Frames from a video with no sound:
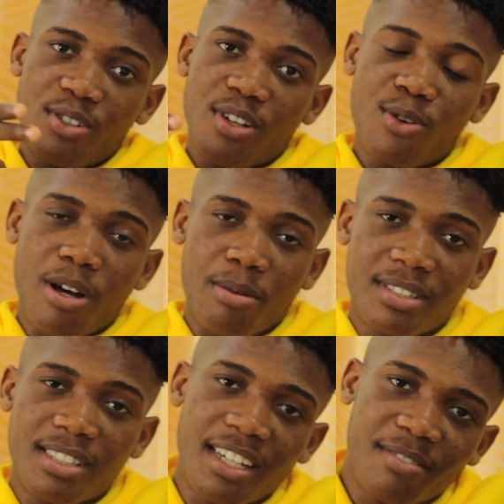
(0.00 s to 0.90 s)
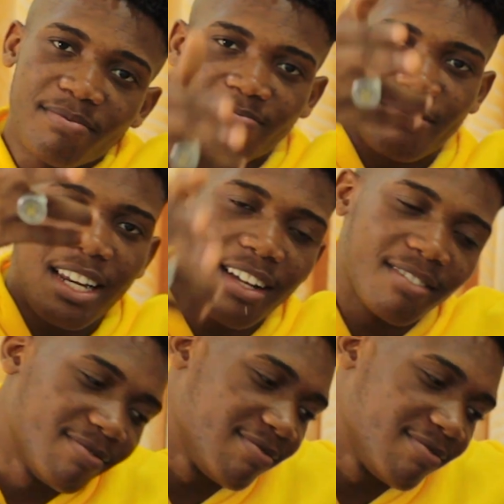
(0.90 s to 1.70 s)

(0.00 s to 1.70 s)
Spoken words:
You know what I'm saying? Clap.